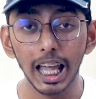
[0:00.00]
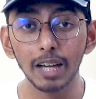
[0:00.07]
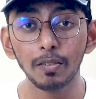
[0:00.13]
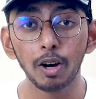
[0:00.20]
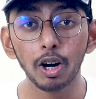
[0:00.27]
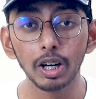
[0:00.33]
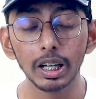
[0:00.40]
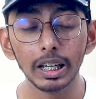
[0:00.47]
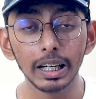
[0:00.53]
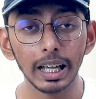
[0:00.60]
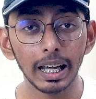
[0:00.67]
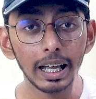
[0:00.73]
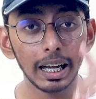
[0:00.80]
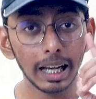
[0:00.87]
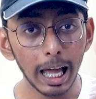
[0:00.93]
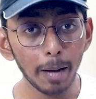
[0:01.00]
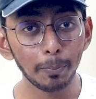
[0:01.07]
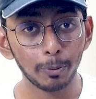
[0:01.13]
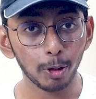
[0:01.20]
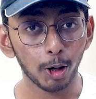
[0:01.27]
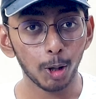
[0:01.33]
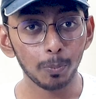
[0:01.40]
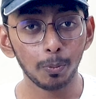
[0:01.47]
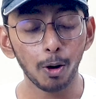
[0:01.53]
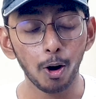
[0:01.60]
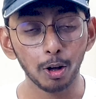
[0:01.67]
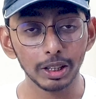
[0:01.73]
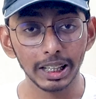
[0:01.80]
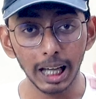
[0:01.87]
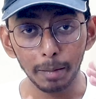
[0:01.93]
have ordered a laptop
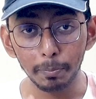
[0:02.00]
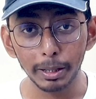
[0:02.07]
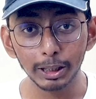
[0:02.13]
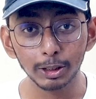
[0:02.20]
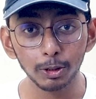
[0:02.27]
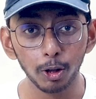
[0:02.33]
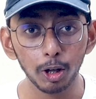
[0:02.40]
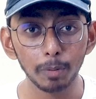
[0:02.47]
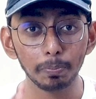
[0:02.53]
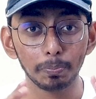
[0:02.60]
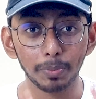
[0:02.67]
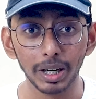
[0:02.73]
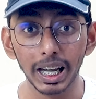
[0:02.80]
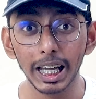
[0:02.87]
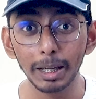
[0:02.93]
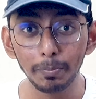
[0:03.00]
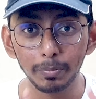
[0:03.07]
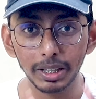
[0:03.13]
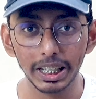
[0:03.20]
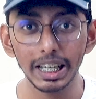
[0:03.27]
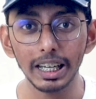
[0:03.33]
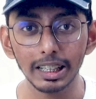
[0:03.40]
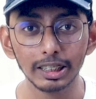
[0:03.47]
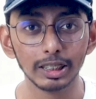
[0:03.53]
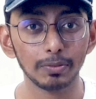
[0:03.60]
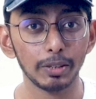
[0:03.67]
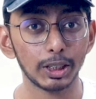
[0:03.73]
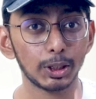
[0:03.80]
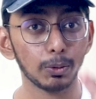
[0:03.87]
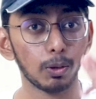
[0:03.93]
on the Amazon Prime deals,
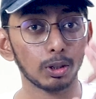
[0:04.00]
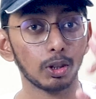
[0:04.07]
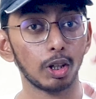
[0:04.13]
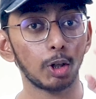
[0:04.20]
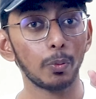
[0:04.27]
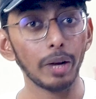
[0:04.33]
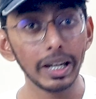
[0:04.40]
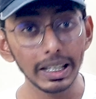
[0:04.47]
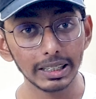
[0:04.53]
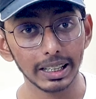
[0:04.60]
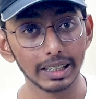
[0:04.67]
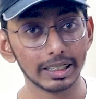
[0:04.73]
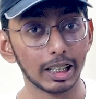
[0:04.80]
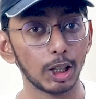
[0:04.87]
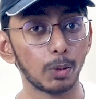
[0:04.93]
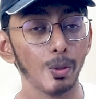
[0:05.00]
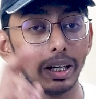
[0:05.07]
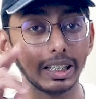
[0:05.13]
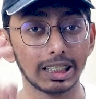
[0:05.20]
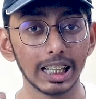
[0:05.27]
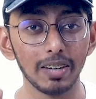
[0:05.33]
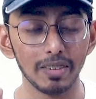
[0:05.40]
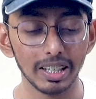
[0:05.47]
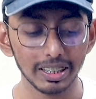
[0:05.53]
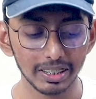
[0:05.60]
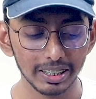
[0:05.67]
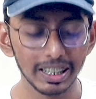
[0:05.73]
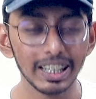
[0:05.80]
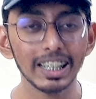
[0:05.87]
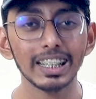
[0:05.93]
which was on 26th and
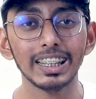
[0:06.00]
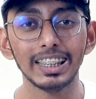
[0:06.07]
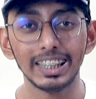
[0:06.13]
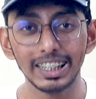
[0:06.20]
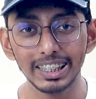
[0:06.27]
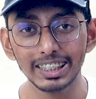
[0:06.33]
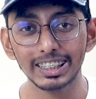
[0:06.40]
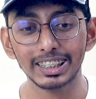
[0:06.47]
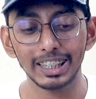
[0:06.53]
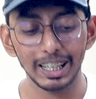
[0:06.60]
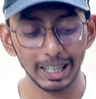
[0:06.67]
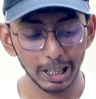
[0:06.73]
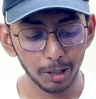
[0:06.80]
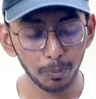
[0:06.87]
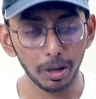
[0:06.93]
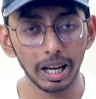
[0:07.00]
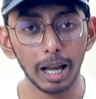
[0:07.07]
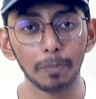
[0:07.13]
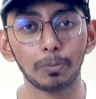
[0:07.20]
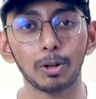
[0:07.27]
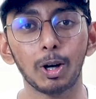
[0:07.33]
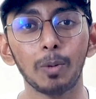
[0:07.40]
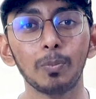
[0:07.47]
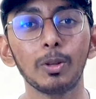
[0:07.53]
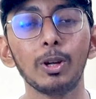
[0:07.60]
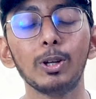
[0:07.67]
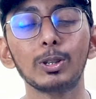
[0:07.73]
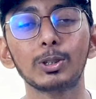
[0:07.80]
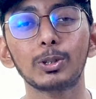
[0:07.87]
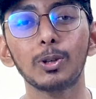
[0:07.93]
27th, this Lenovo laptop.
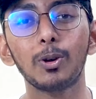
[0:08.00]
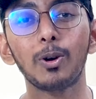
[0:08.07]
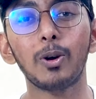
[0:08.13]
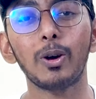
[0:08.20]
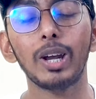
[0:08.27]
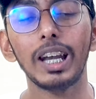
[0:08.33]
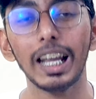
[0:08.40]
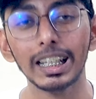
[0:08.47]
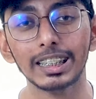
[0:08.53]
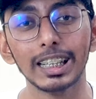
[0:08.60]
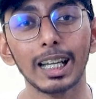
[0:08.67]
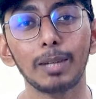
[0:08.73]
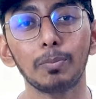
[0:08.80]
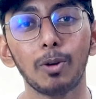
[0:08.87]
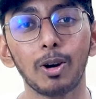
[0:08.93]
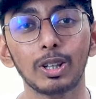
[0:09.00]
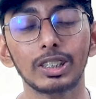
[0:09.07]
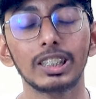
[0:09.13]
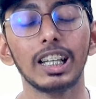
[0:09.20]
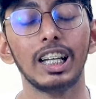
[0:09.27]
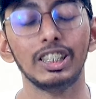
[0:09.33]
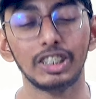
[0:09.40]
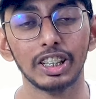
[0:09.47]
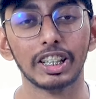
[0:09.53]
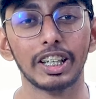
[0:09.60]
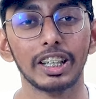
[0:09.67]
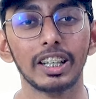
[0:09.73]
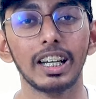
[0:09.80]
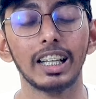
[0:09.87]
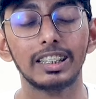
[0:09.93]
So let's unbox and check
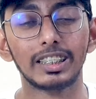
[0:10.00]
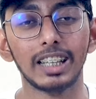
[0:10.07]
it. Let's